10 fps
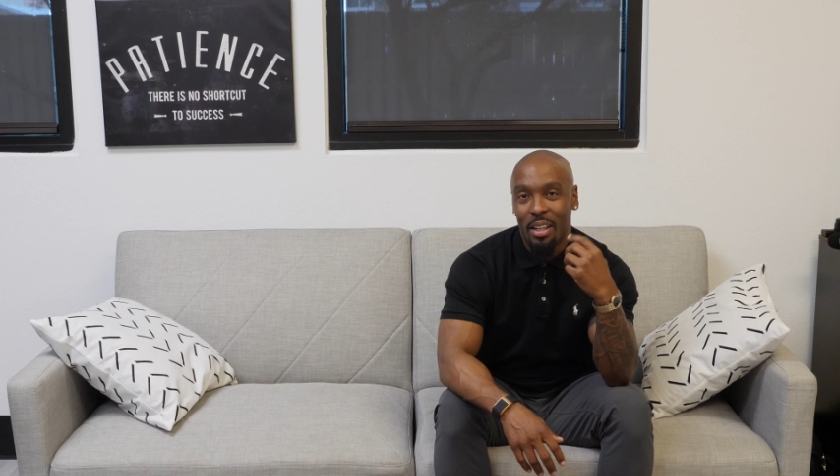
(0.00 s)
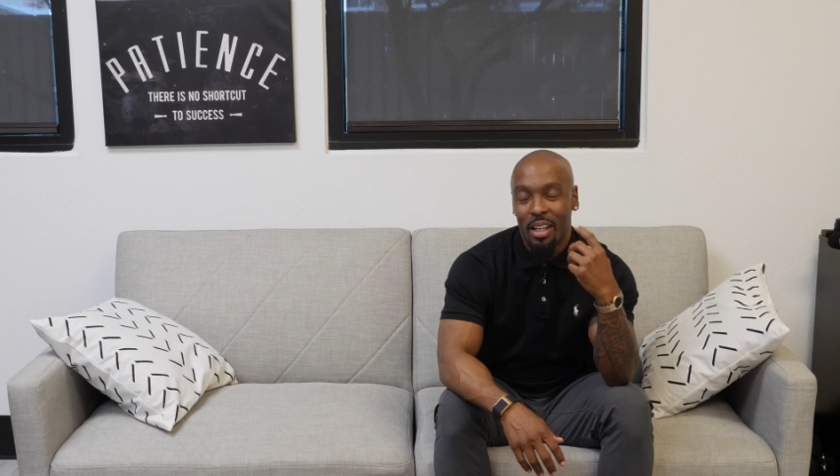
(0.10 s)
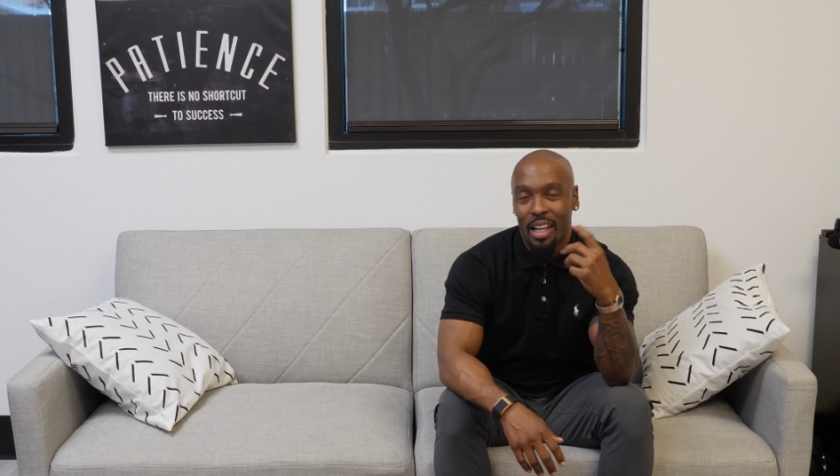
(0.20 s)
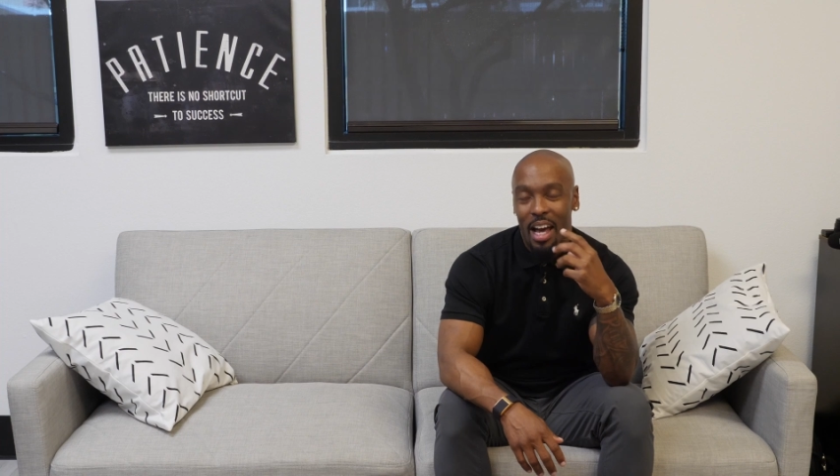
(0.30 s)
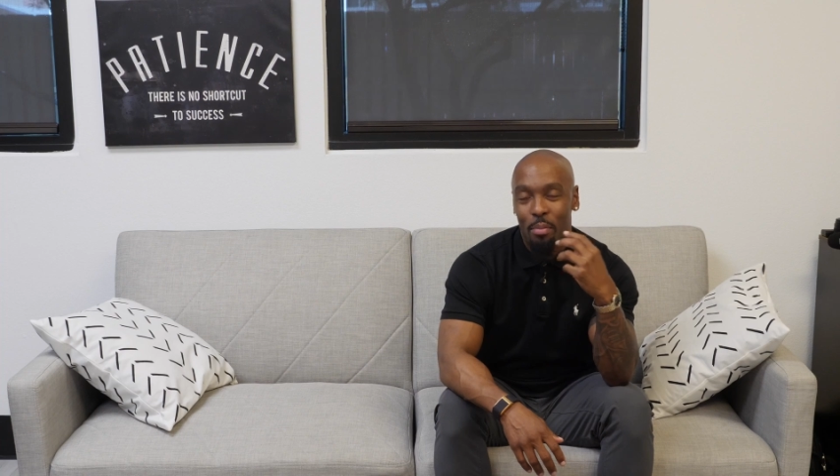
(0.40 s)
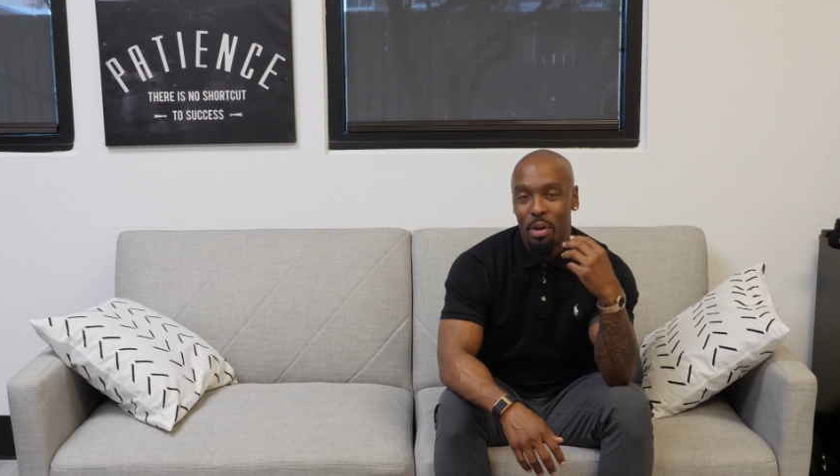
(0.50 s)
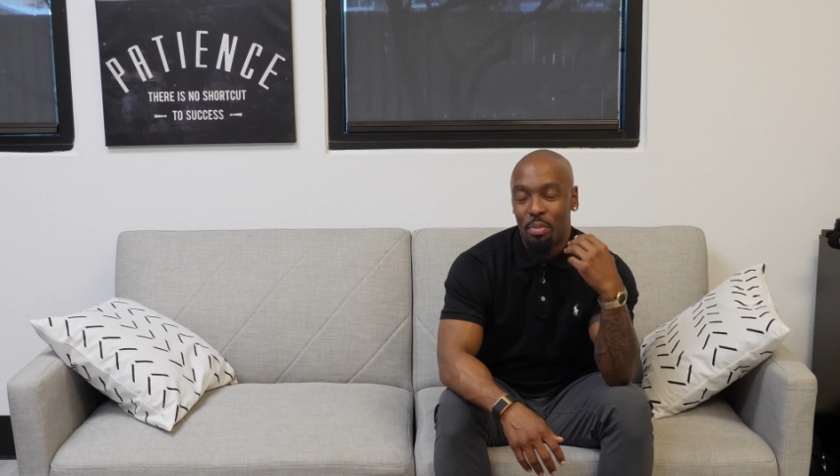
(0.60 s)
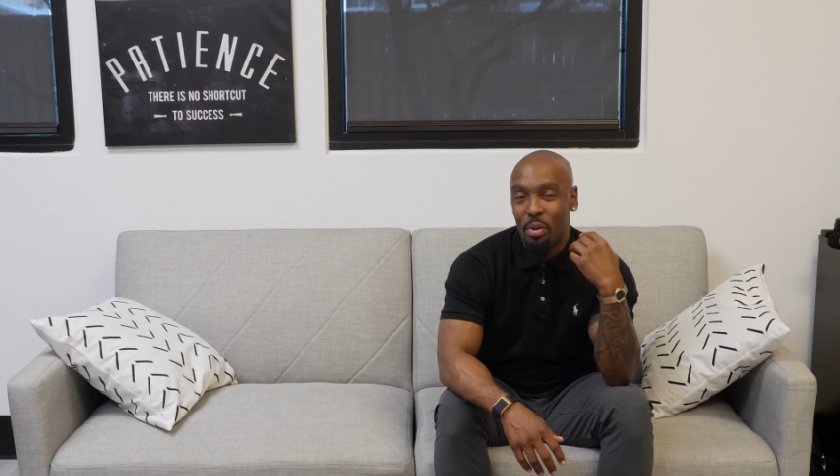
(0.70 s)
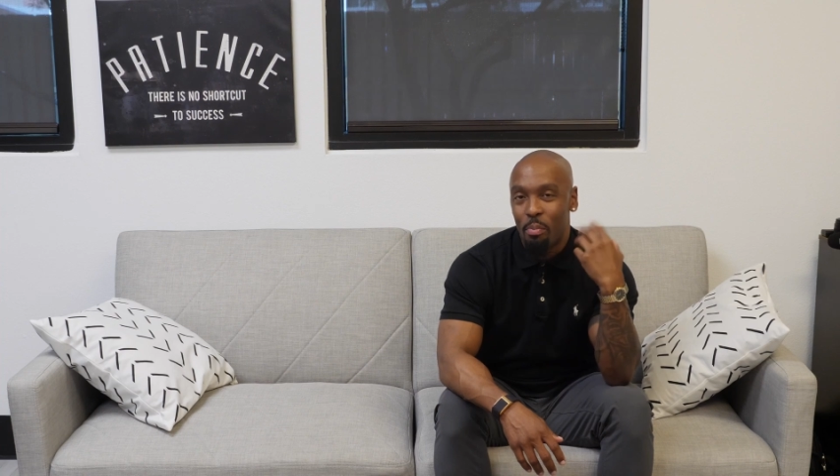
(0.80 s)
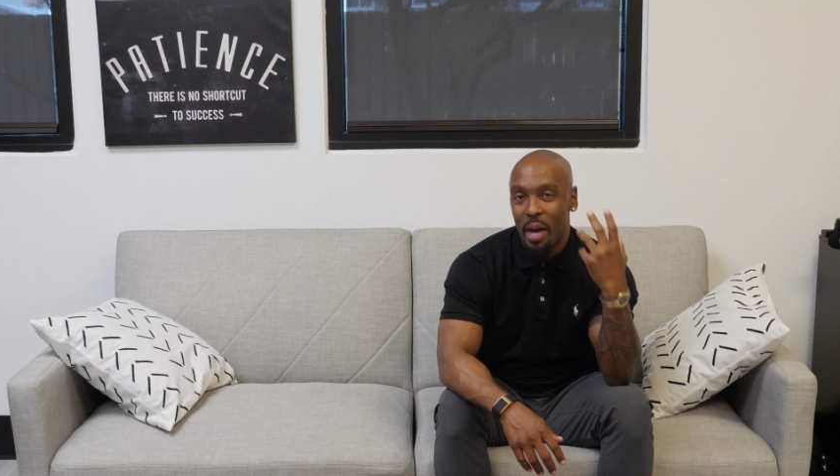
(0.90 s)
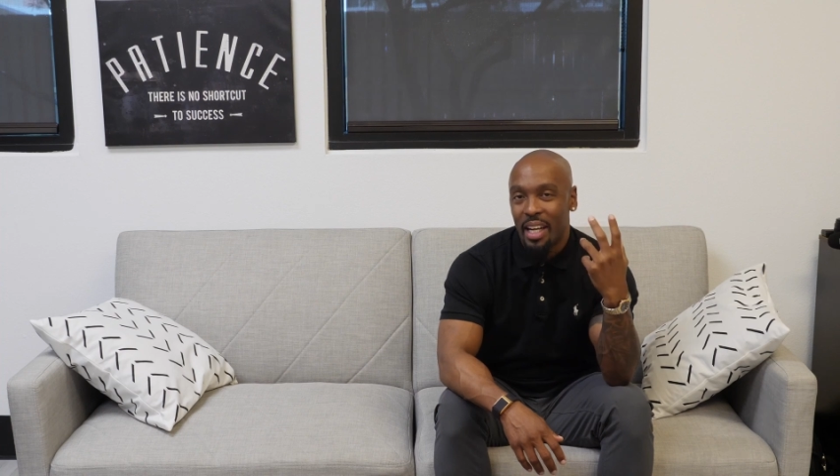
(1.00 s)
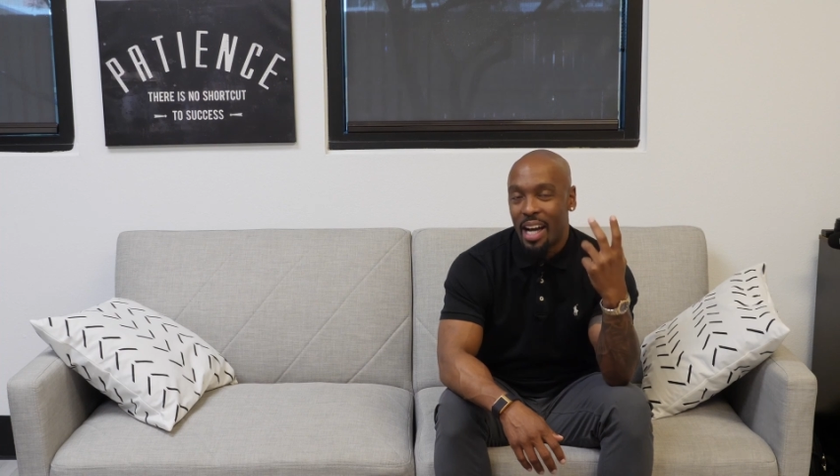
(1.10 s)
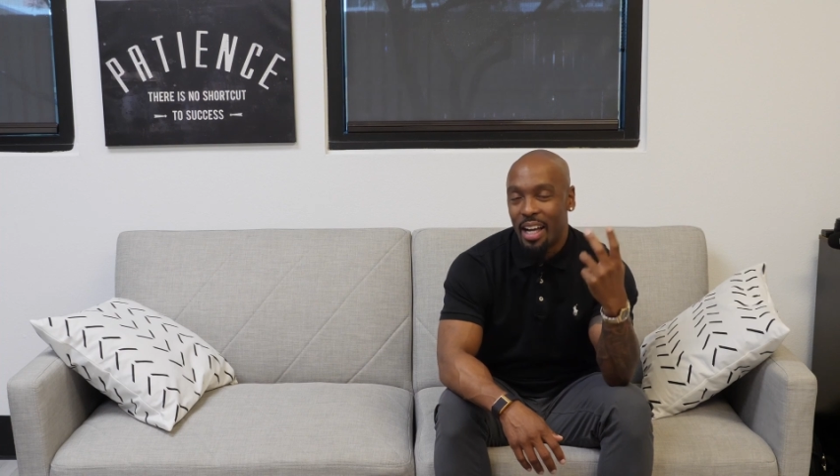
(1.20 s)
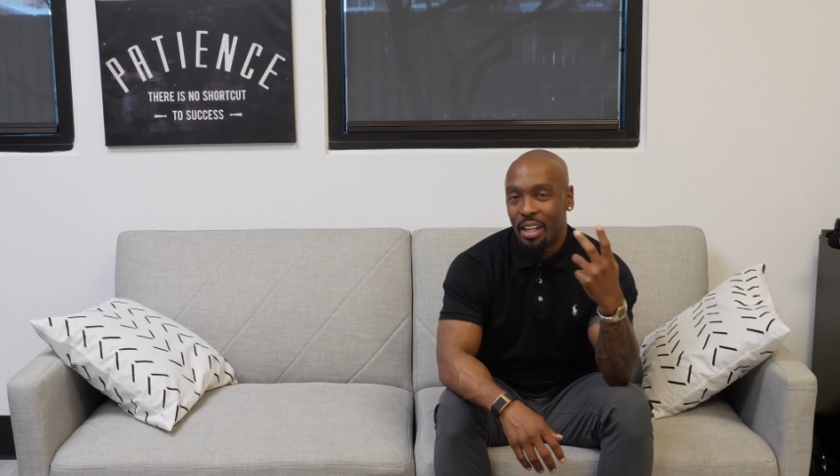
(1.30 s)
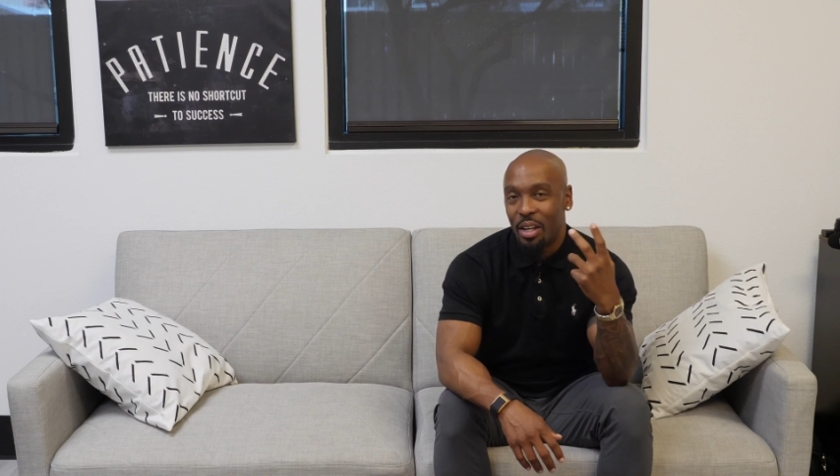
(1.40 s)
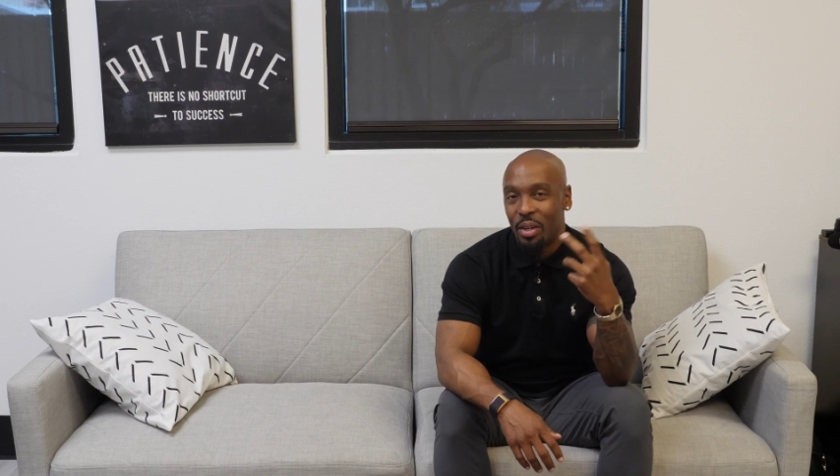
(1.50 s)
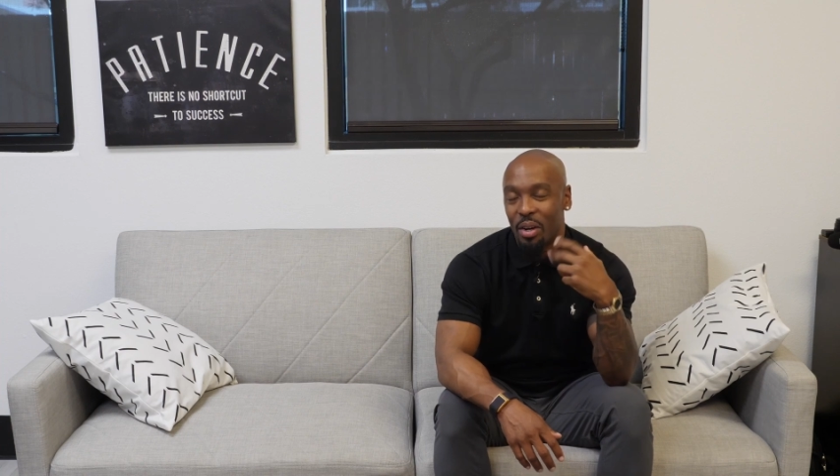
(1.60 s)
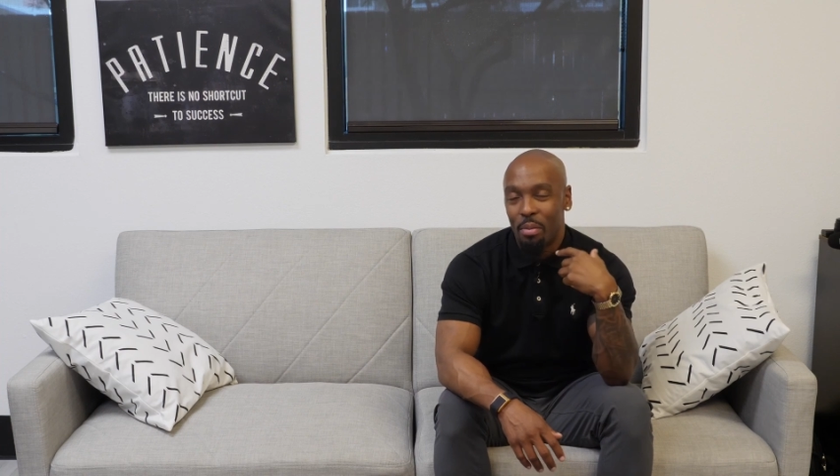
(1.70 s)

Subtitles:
a lot of people may not know or